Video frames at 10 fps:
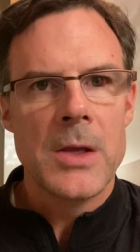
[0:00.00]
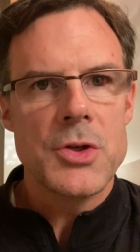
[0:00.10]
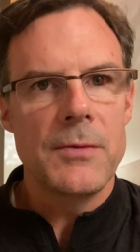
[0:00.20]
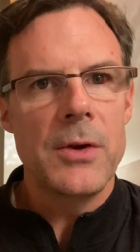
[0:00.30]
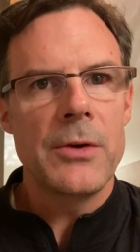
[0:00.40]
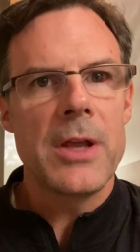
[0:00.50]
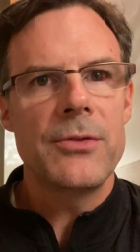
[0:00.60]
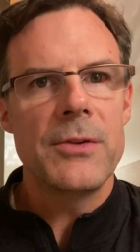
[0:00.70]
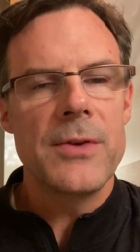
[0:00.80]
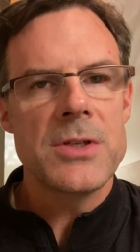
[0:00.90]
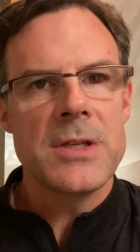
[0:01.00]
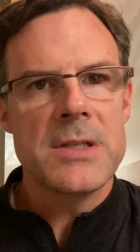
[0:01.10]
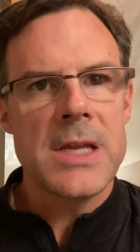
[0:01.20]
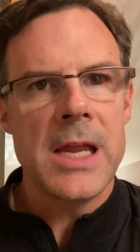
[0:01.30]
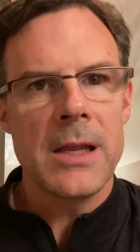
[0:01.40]
So if you don't have sufficient
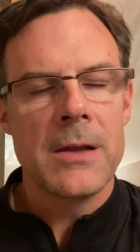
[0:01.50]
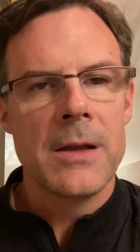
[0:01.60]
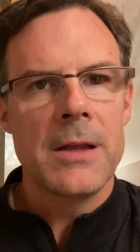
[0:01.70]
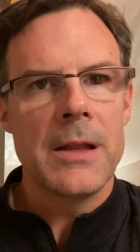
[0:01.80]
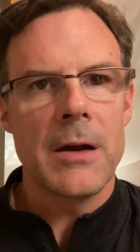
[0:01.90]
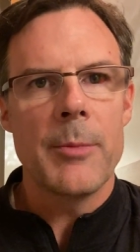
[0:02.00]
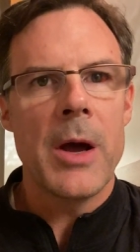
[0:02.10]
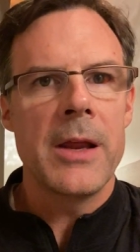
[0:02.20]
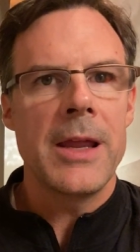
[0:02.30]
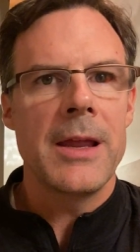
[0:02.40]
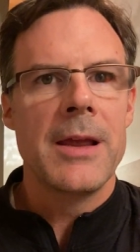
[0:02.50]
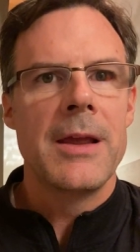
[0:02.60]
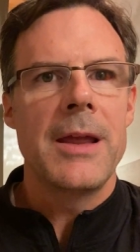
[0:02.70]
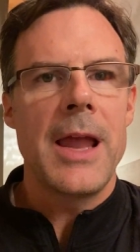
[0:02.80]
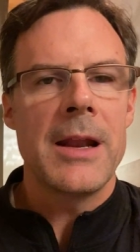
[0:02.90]
zinc, the carbonic
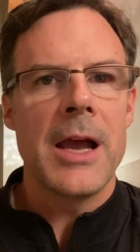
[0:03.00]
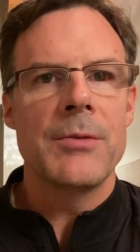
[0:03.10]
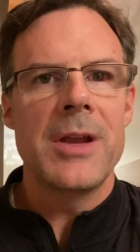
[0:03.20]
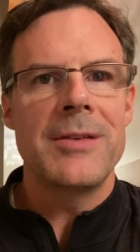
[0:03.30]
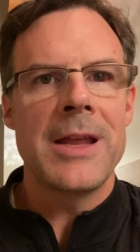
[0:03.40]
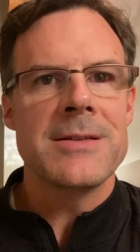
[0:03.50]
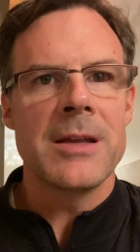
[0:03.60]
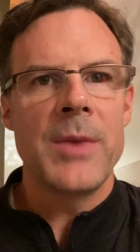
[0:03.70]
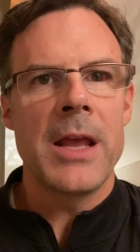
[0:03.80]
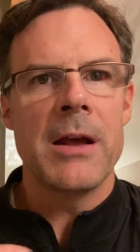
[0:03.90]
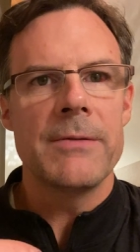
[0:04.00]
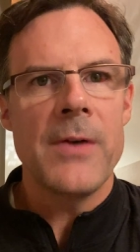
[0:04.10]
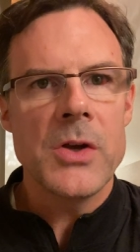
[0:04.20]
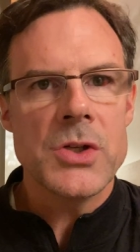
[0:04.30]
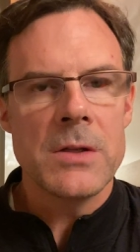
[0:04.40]
anhydrase enzyme cannot
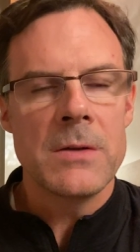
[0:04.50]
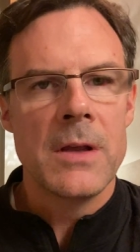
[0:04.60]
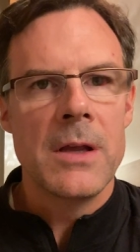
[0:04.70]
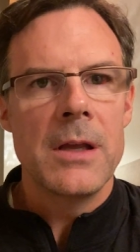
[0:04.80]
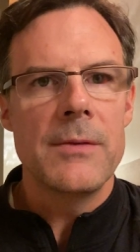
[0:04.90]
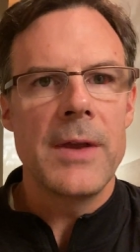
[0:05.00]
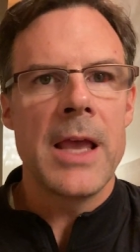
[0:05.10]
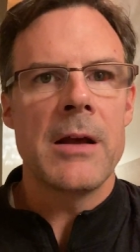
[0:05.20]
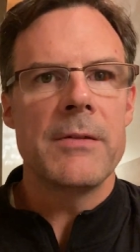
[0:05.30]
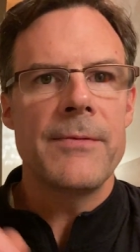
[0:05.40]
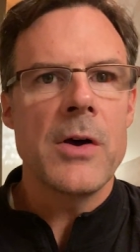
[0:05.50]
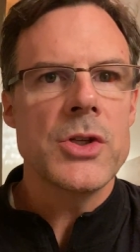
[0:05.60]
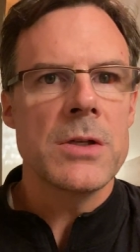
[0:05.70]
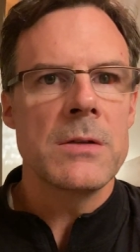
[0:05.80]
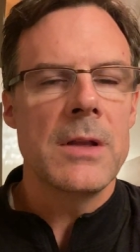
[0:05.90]
function. If it cannot
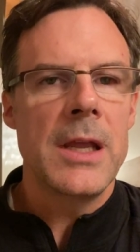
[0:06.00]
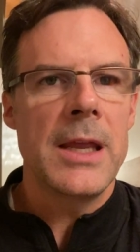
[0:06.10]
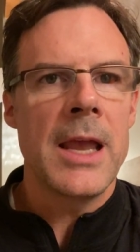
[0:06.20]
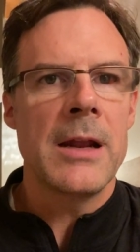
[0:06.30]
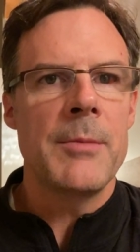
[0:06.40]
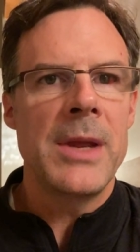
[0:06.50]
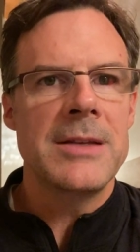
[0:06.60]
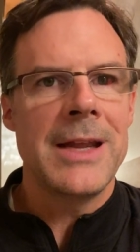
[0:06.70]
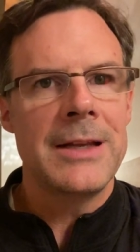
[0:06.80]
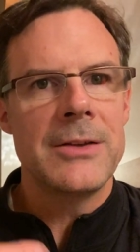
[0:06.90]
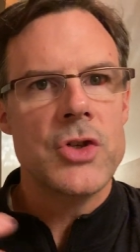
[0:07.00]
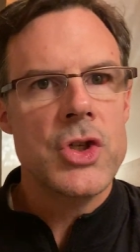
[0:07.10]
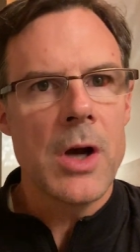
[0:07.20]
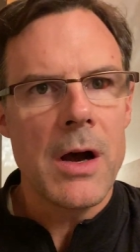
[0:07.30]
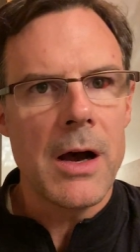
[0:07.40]
function, it cannot maintain its
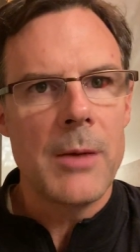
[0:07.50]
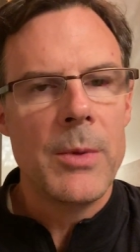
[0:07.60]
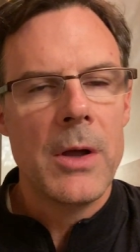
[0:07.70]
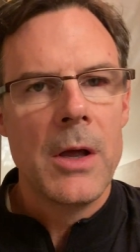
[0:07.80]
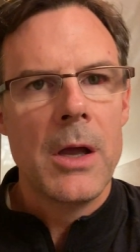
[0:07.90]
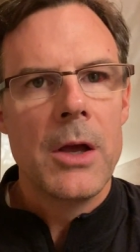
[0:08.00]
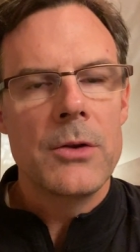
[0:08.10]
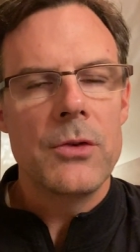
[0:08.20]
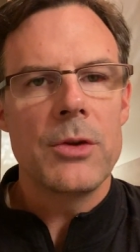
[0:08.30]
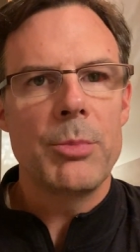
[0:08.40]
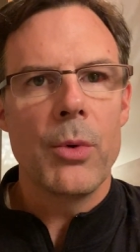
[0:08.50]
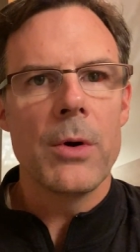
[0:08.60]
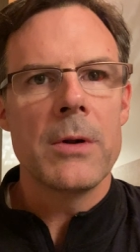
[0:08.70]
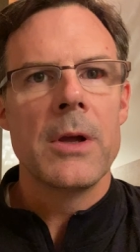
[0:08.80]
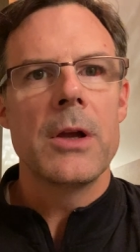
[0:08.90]
job to
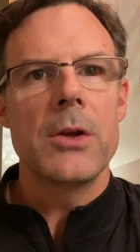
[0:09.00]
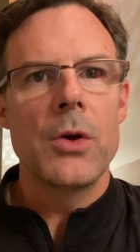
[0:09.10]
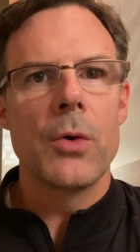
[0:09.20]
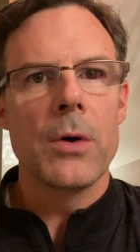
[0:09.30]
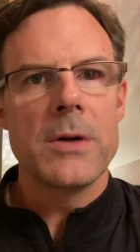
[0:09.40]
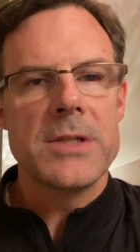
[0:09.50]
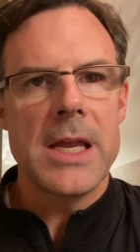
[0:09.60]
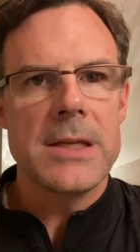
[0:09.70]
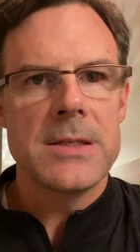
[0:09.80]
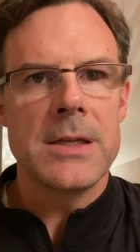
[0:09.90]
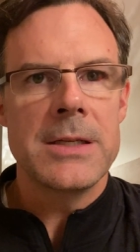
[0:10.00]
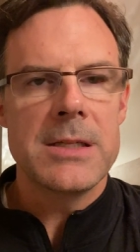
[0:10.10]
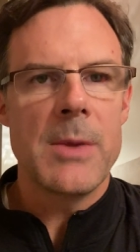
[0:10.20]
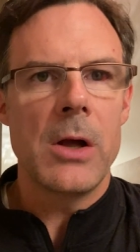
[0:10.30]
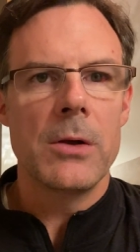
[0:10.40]
support your taste and
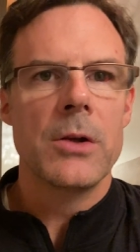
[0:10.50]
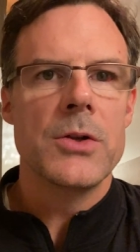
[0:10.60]
smell.